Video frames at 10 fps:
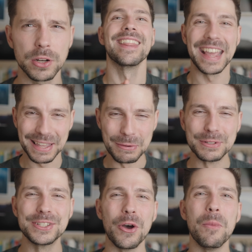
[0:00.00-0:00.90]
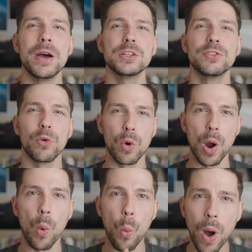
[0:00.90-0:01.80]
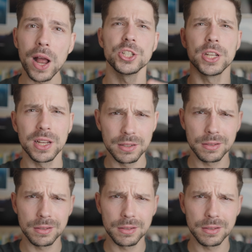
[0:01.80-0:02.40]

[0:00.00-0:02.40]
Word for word: Thank you so much for watching.